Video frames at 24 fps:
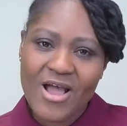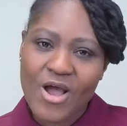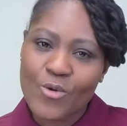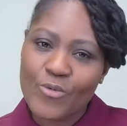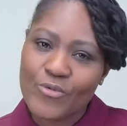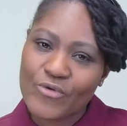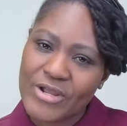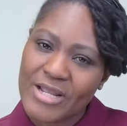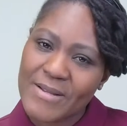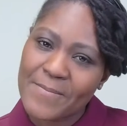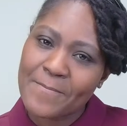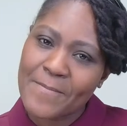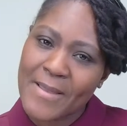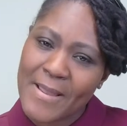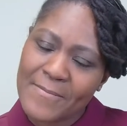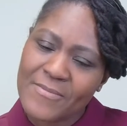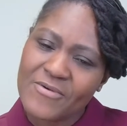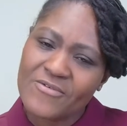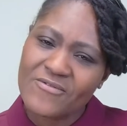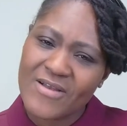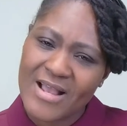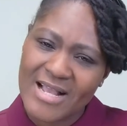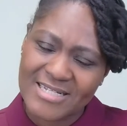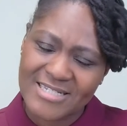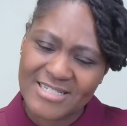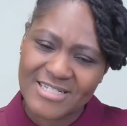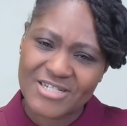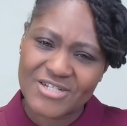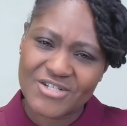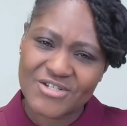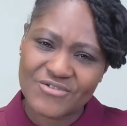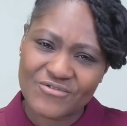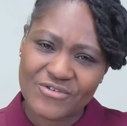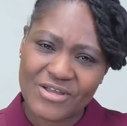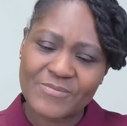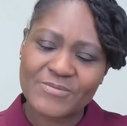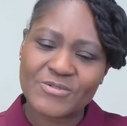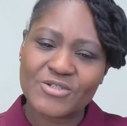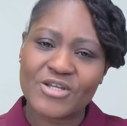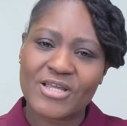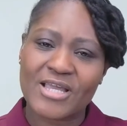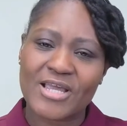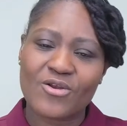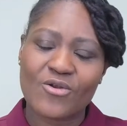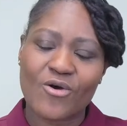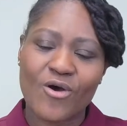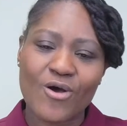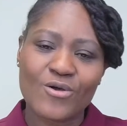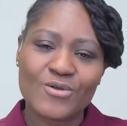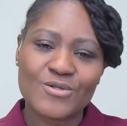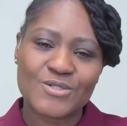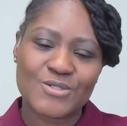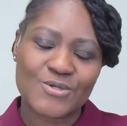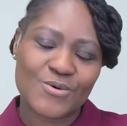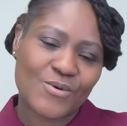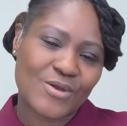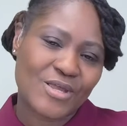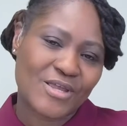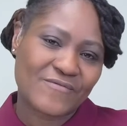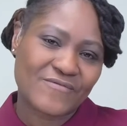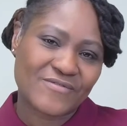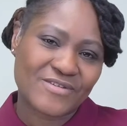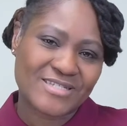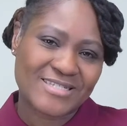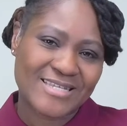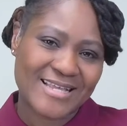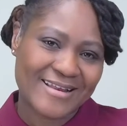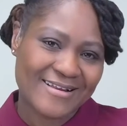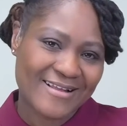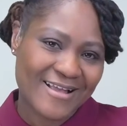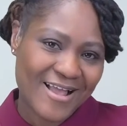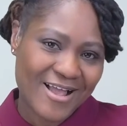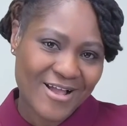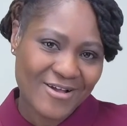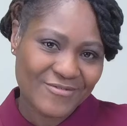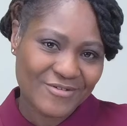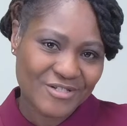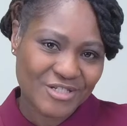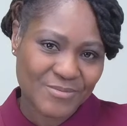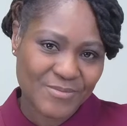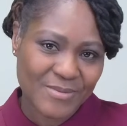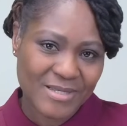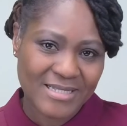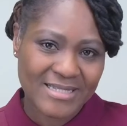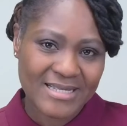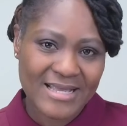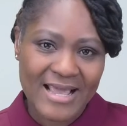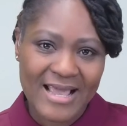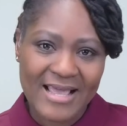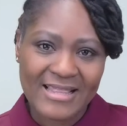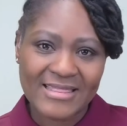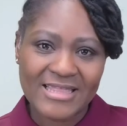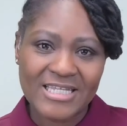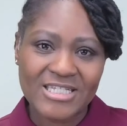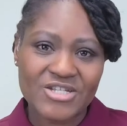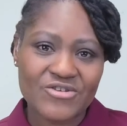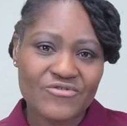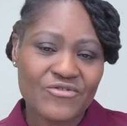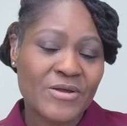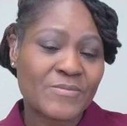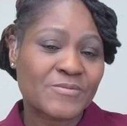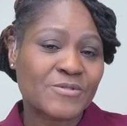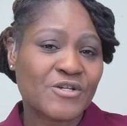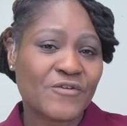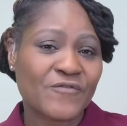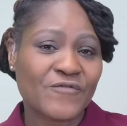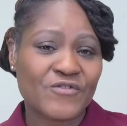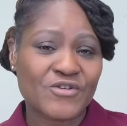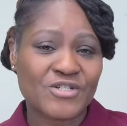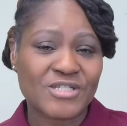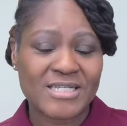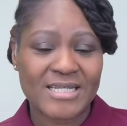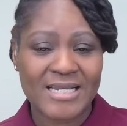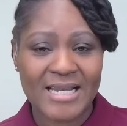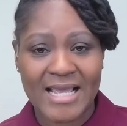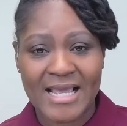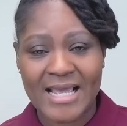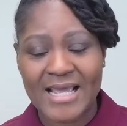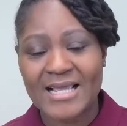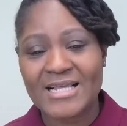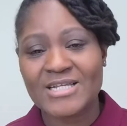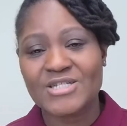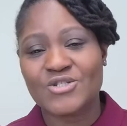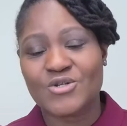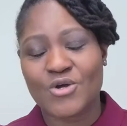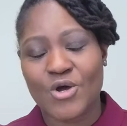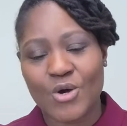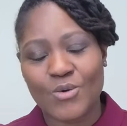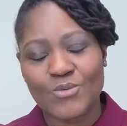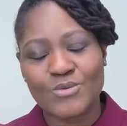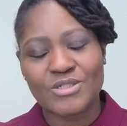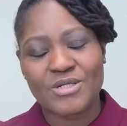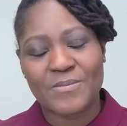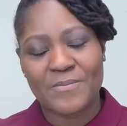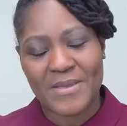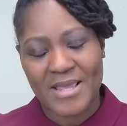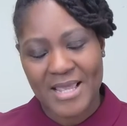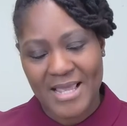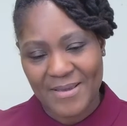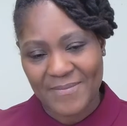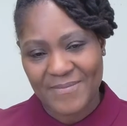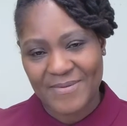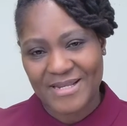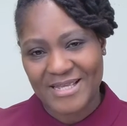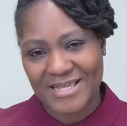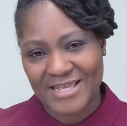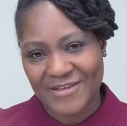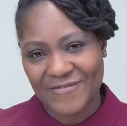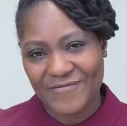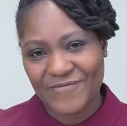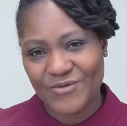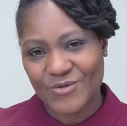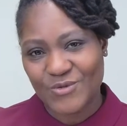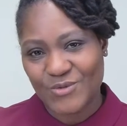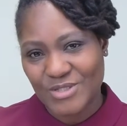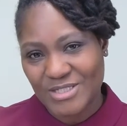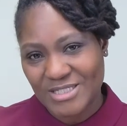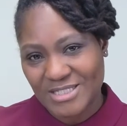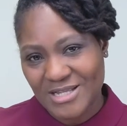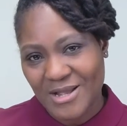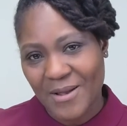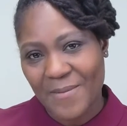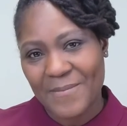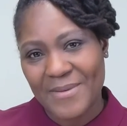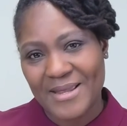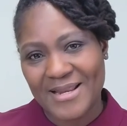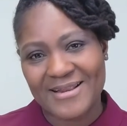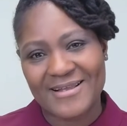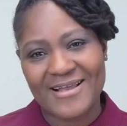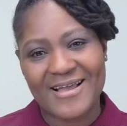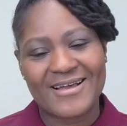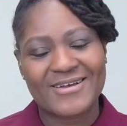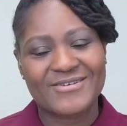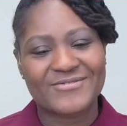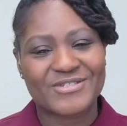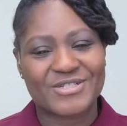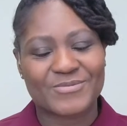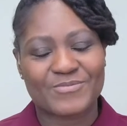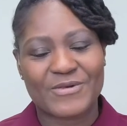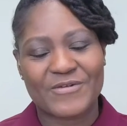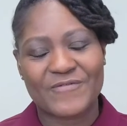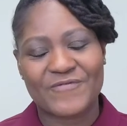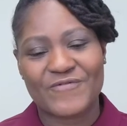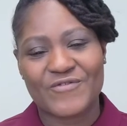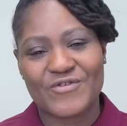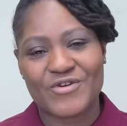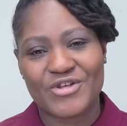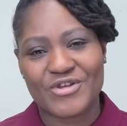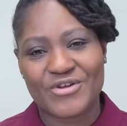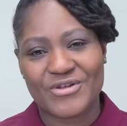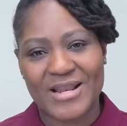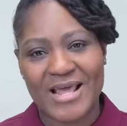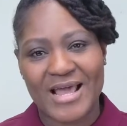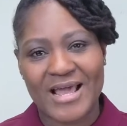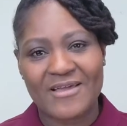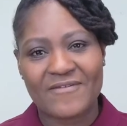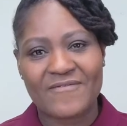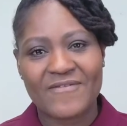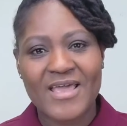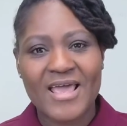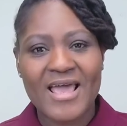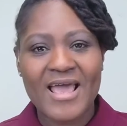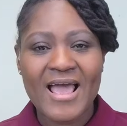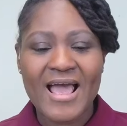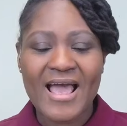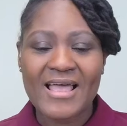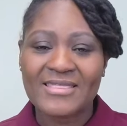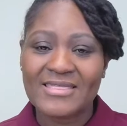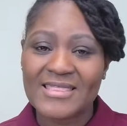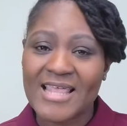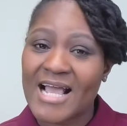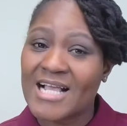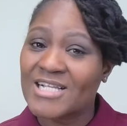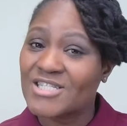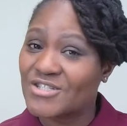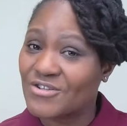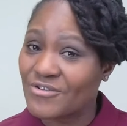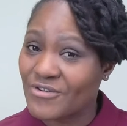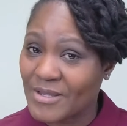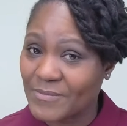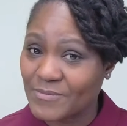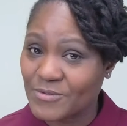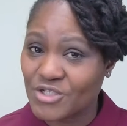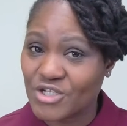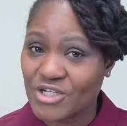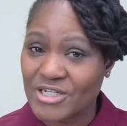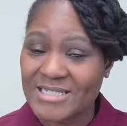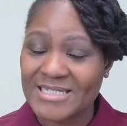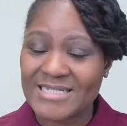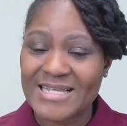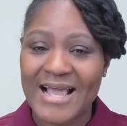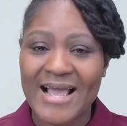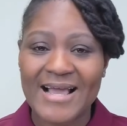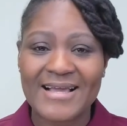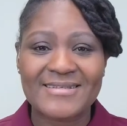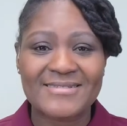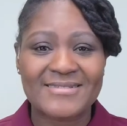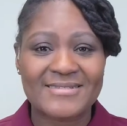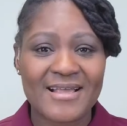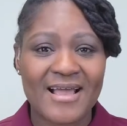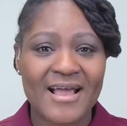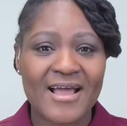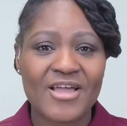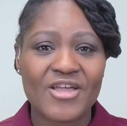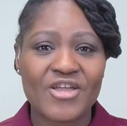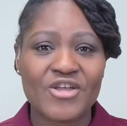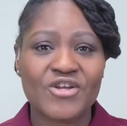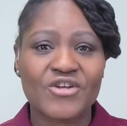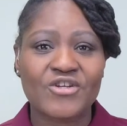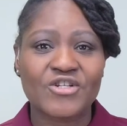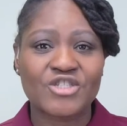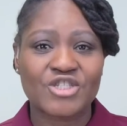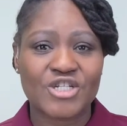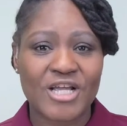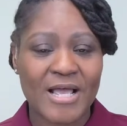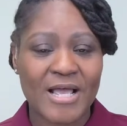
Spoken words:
Memorizing the scripture can also give us encouragement. The scripture for today is going to be able to give you some encouragement for your life. And that scripture is Isaiah